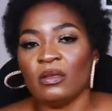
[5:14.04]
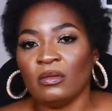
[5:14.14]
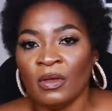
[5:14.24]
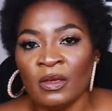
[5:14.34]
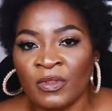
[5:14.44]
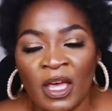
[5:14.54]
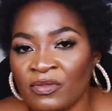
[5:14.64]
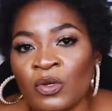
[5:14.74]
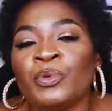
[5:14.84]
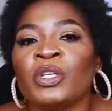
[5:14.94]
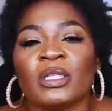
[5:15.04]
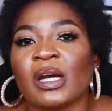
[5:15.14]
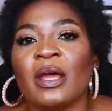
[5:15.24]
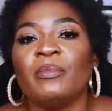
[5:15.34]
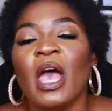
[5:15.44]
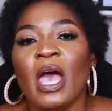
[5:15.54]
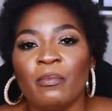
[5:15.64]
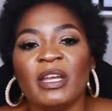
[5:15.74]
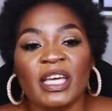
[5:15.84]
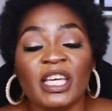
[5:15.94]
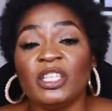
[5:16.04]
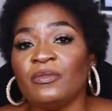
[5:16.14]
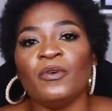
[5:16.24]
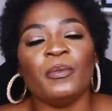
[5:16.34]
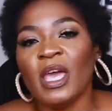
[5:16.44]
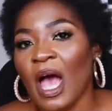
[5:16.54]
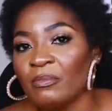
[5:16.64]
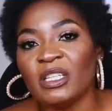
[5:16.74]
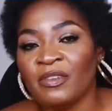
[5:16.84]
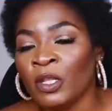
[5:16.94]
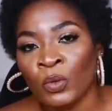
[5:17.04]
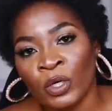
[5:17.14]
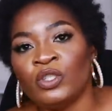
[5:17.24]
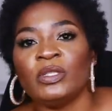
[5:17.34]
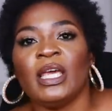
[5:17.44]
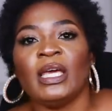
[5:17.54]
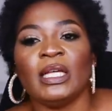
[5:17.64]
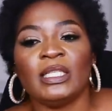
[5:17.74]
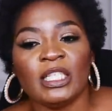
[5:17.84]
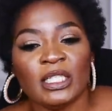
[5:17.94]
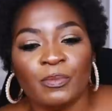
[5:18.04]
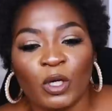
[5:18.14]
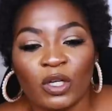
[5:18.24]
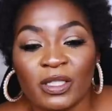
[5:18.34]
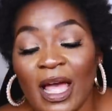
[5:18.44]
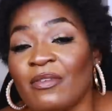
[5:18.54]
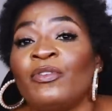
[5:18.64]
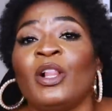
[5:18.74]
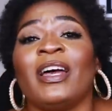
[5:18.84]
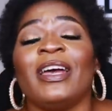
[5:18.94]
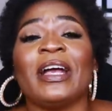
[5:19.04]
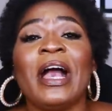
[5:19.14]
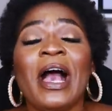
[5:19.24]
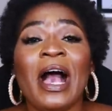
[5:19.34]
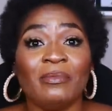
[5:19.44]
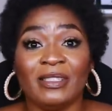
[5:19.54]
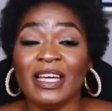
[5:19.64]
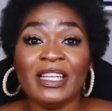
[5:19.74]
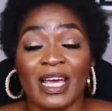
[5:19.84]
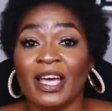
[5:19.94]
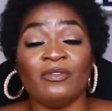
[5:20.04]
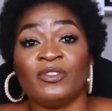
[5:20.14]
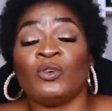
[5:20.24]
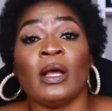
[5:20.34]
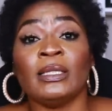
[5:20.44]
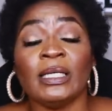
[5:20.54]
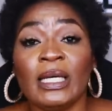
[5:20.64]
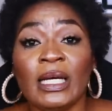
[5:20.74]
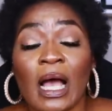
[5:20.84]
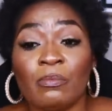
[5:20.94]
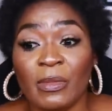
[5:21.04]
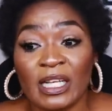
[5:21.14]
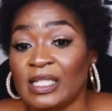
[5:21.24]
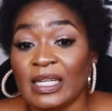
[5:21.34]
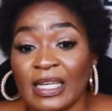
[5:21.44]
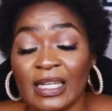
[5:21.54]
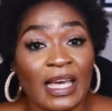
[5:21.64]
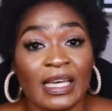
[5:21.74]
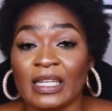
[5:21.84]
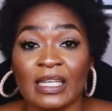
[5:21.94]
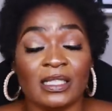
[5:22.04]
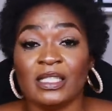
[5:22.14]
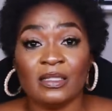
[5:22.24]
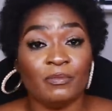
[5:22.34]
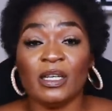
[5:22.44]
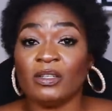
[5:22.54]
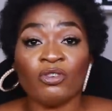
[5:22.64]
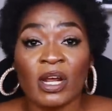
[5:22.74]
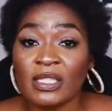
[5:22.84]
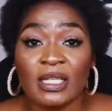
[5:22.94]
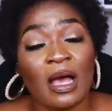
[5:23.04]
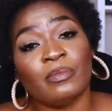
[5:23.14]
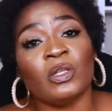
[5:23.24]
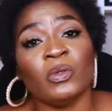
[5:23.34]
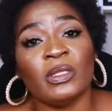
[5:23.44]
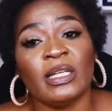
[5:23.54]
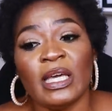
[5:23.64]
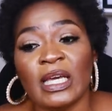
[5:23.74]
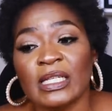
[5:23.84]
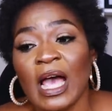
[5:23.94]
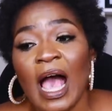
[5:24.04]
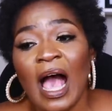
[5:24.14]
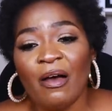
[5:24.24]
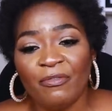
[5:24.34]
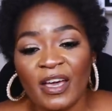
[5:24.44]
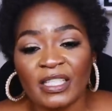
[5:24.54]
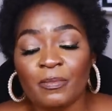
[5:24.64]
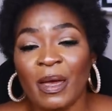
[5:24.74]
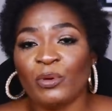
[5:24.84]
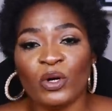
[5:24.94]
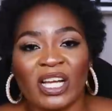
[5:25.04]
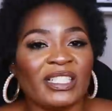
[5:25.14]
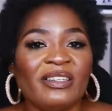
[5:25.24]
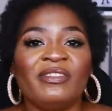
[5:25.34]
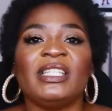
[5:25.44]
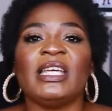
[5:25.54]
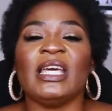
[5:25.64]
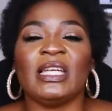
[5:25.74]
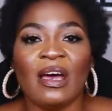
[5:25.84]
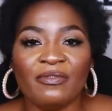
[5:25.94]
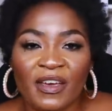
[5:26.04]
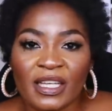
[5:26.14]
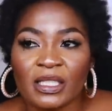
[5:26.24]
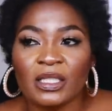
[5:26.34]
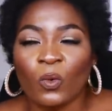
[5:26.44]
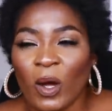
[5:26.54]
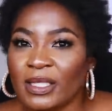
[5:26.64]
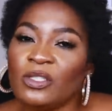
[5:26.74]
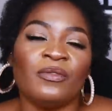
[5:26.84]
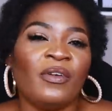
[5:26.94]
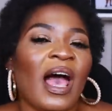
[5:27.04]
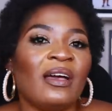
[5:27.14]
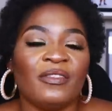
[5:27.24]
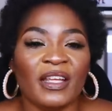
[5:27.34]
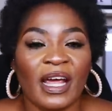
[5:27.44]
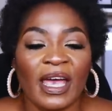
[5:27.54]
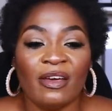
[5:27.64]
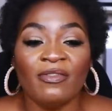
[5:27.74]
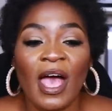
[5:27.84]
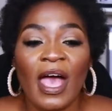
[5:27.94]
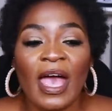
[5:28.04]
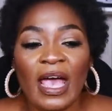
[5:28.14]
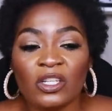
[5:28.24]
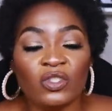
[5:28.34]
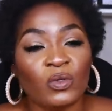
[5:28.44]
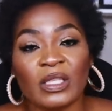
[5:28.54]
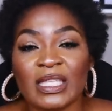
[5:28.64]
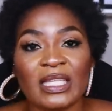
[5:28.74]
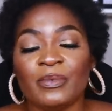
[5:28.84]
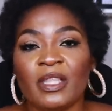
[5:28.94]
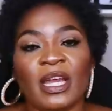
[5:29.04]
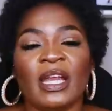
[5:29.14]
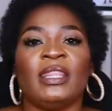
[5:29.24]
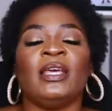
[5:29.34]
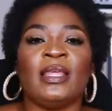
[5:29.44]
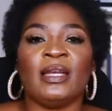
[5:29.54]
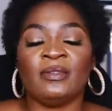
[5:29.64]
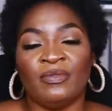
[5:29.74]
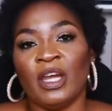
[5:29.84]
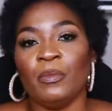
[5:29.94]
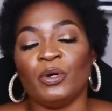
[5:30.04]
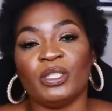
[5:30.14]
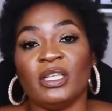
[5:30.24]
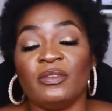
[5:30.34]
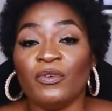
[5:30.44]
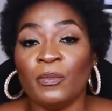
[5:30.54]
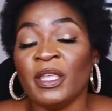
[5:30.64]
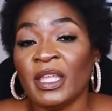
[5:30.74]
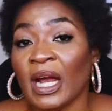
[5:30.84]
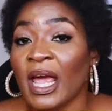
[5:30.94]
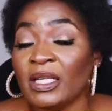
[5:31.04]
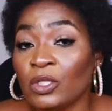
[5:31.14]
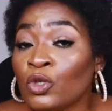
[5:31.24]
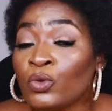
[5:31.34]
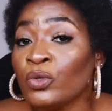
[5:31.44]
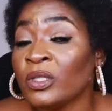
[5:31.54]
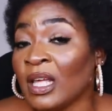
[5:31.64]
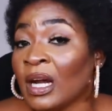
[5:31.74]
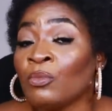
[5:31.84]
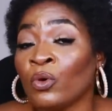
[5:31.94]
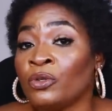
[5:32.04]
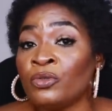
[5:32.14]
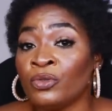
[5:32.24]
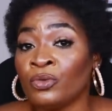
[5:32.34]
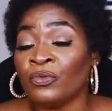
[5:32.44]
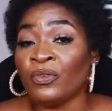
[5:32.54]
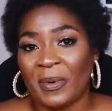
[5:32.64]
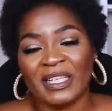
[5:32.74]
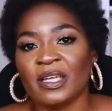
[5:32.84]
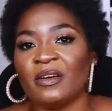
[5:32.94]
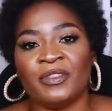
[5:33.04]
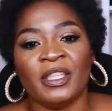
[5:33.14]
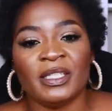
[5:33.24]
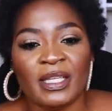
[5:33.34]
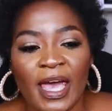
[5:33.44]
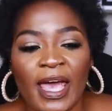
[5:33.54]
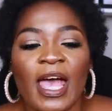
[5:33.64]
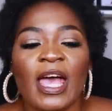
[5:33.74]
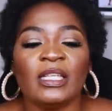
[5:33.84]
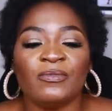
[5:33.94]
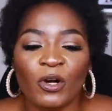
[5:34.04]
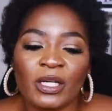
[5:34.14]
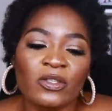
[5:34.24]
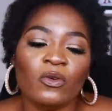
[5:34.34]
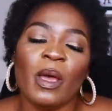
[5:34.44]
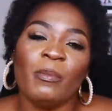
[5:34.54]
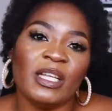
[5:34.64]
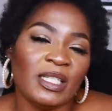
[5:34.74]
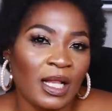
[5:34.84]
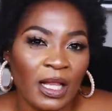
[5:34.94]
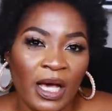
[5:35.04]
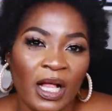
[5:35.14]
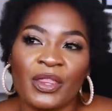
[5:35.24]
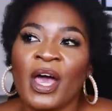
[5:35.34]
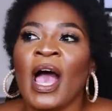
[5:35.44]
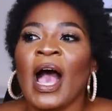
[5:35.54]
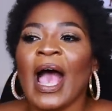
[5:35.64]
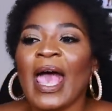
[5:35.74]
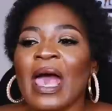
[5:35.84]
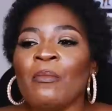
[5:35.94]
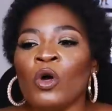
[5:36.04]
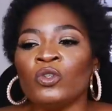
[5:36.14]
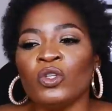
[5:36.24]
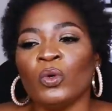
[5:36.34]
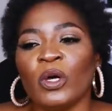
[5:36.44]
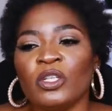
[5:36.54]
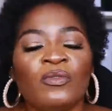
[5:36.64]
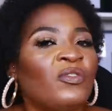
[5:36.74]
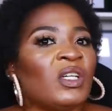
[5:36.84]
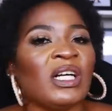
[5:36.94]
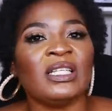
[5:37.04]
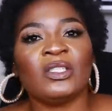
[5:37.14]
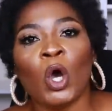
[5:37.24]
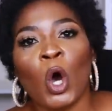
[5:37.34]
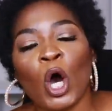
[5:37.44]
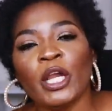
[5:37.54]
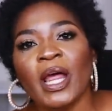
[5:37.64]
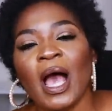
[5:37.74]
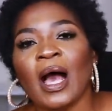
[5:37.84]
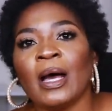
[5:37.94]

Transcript: if they have to prescribe medication for me, I'm definitely going to take it, just because I feel like I'm sick and tired of struggling mentally. Like, it has just been crazy. Absolutely, it affects my productivity, it affects the quality of life that I have, and so that's something that I think that is very important for me, that I choose that I'm going to do for myself this year, is focus on my mental health. I am also going to focus on